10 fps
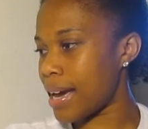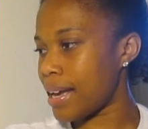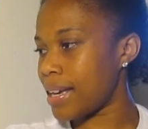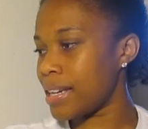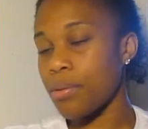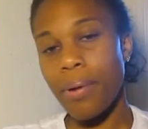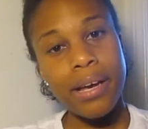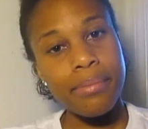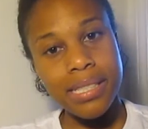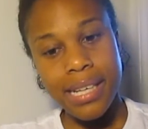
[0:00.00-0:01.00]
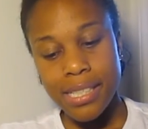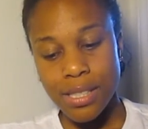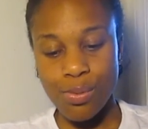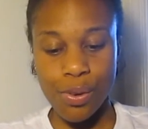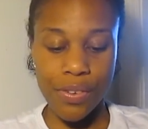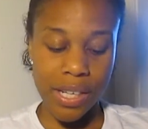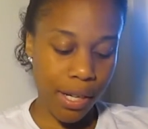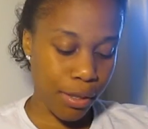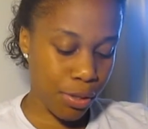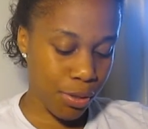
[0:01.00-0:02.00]
any recommendations for
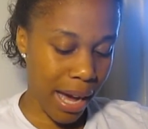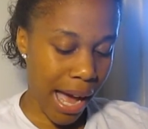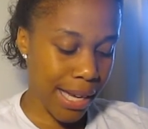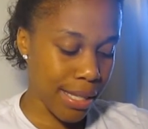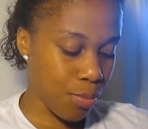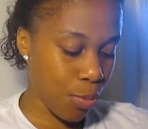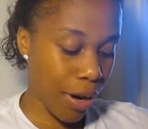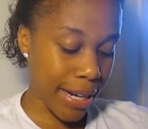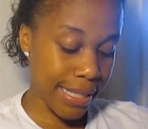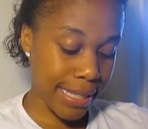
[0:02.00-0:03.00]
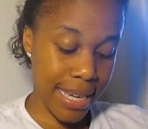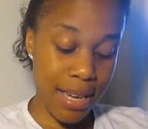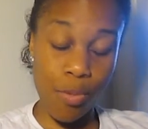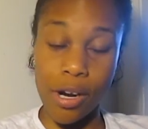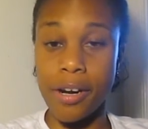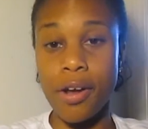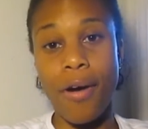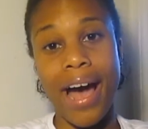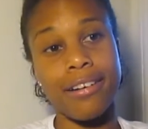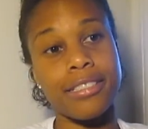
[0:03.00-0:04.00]
videos you guys want to see, want to know
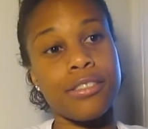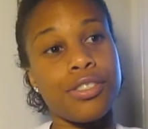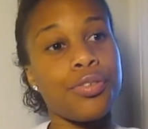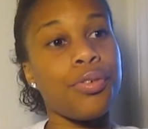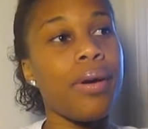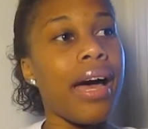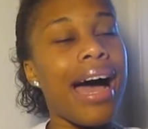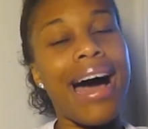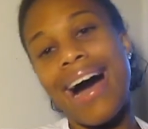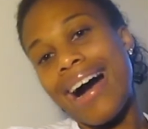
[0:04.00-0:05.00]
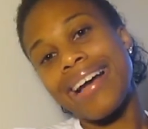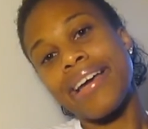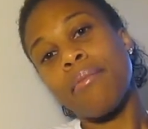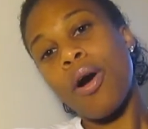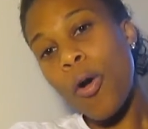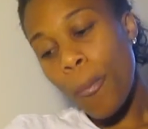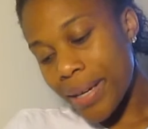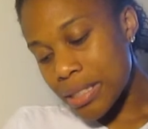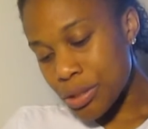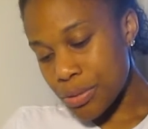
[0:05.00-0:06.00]
how to do. I am
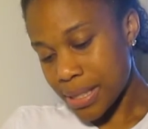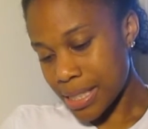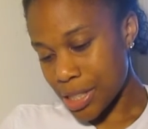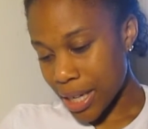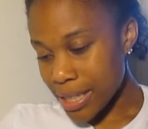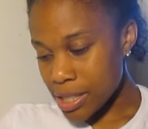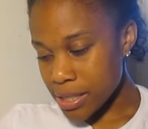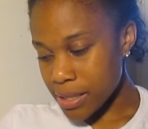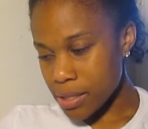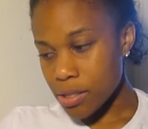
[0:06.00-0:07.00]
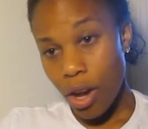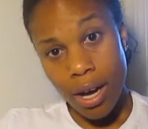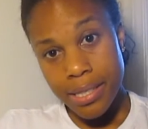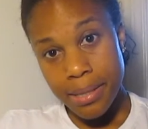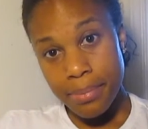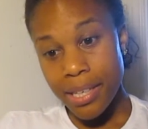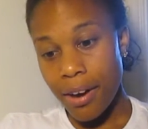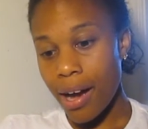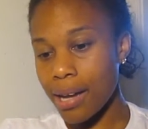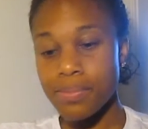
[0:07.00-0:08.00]
open to suggestions. Talk to me,
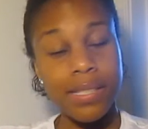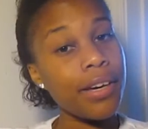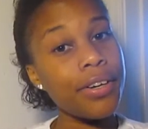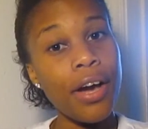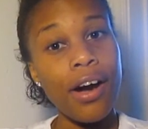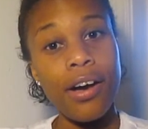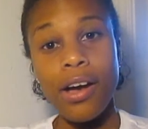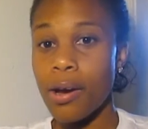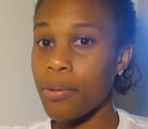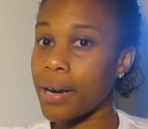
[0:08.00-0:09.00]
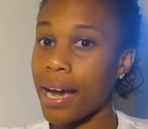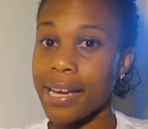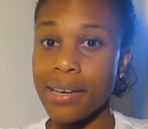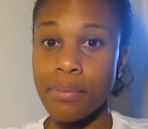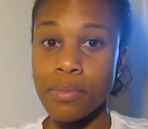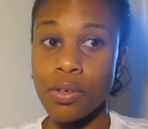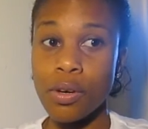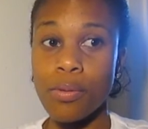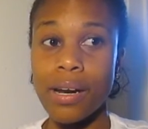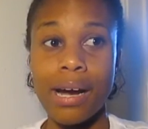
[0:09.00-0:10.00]
y'all. Tell y'all when I get,
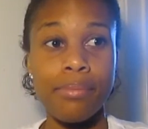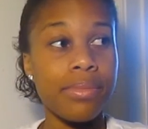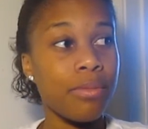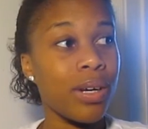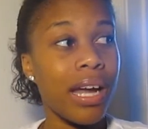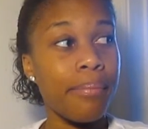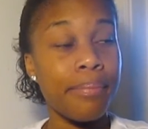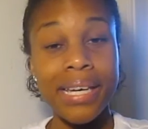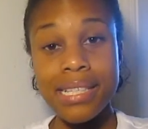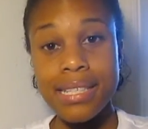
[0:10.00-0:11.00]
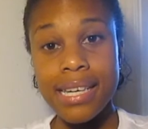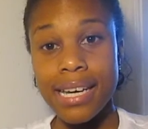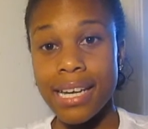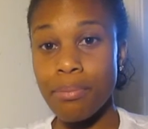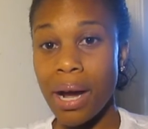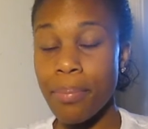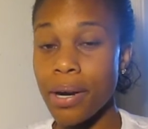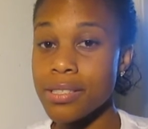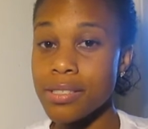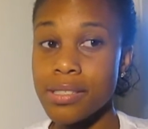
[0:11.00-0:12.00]
when I'm busy and my
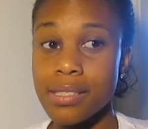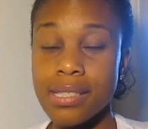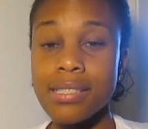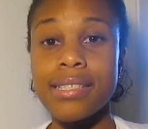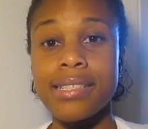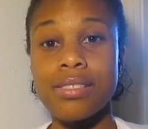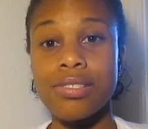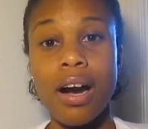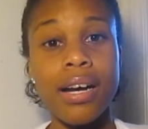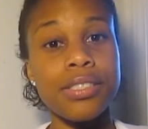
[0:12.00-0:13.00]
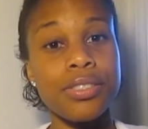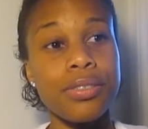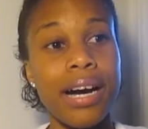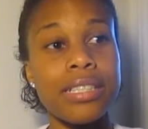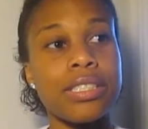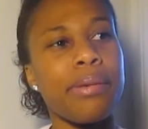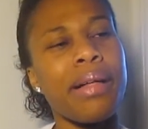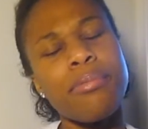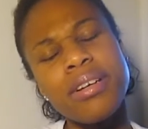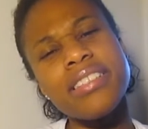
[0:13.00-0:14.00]
personal assistant is talking to you guys, you can be
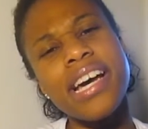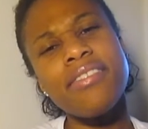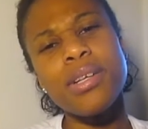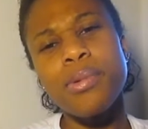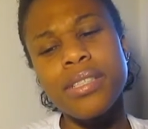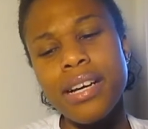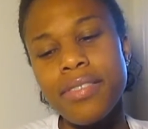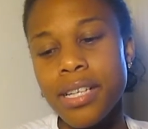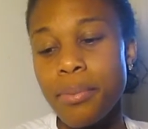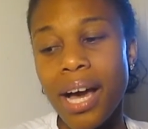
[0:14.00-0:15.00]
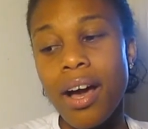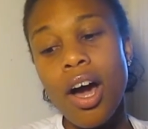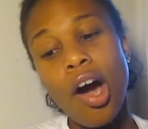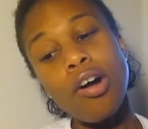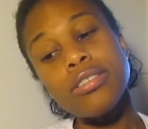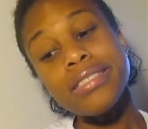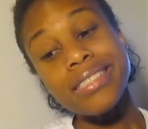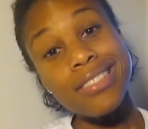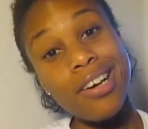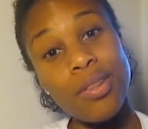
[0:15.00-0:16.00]
like, where's Evelyn? Where's Evelyn? And like, oh,
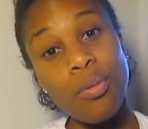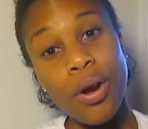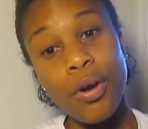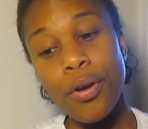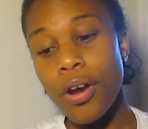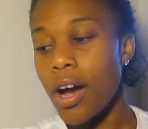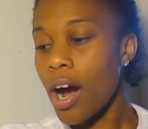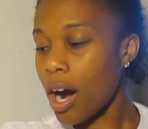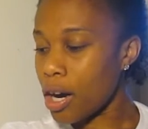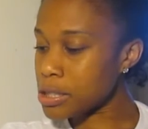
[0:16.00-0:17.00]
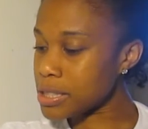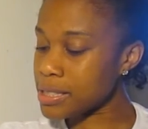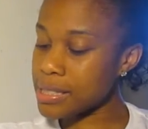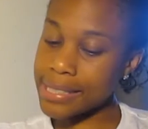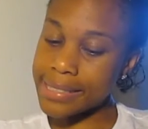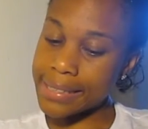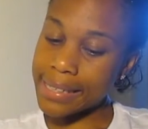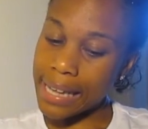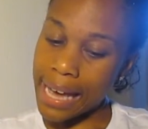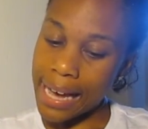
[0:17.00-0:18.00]
she's on the road, or oh, she's teaching a
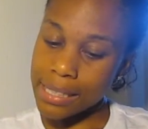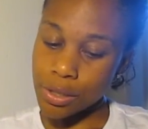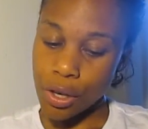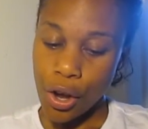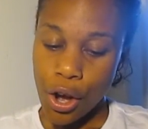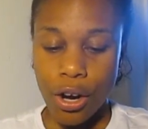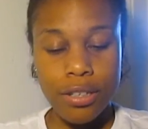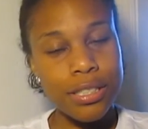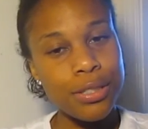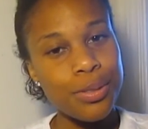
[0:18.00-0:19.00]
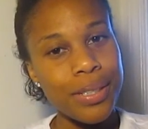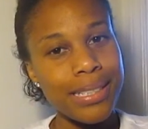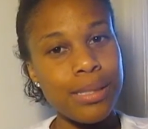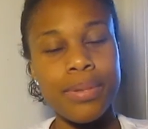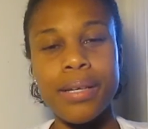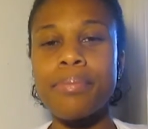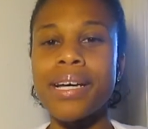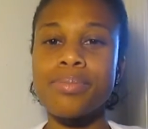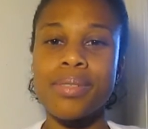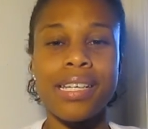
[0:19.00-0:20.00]
class, or oh, she's doing this. But
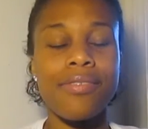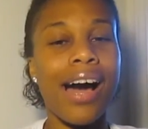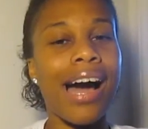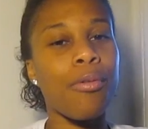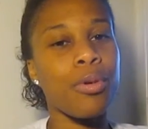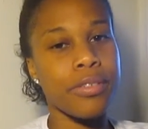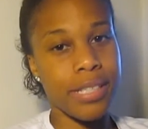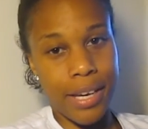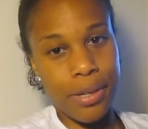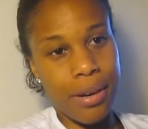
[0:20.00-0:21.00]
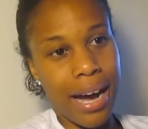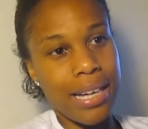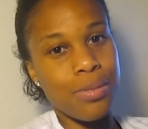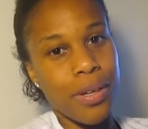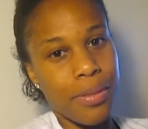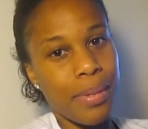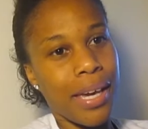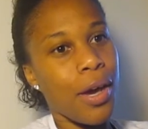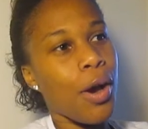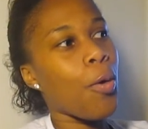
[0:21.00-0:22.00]
best believe I will take you guys with
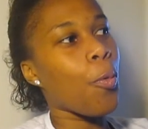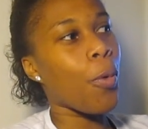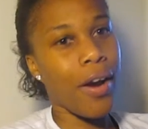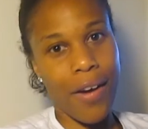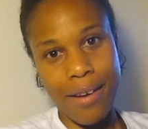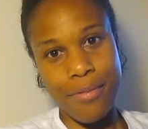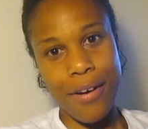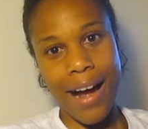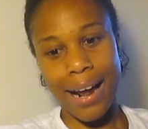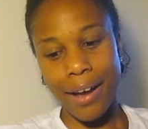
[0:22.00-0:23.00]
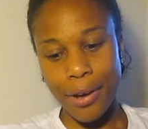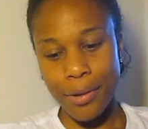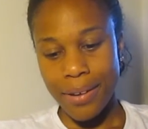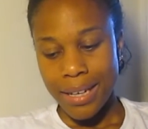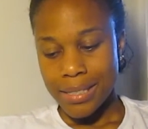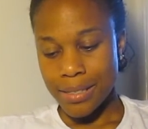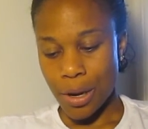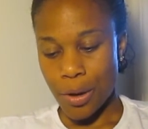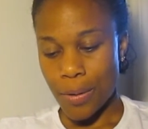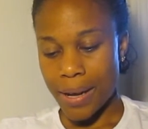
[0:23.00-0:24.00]
me wherever I go.
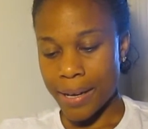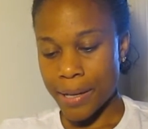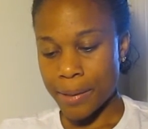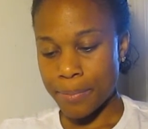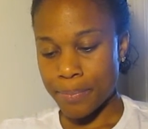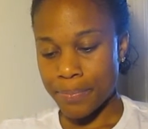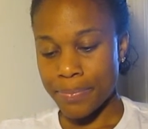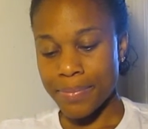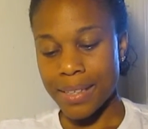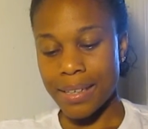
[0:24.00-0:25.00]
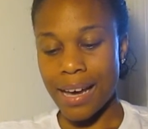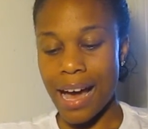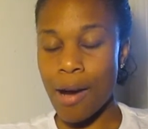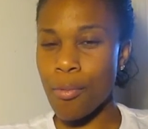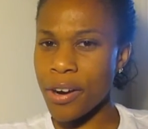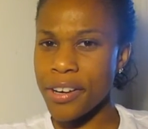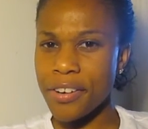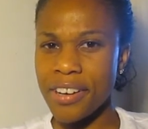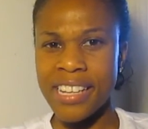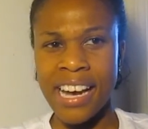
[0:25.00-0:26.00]
So I'm
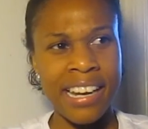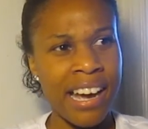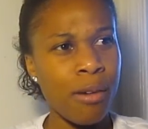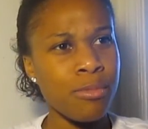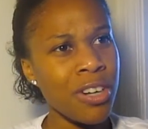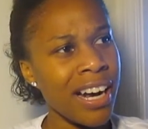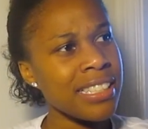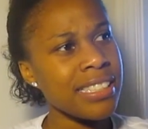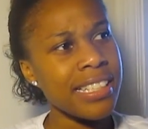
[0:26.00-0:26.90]
working on that now. I'm trying to see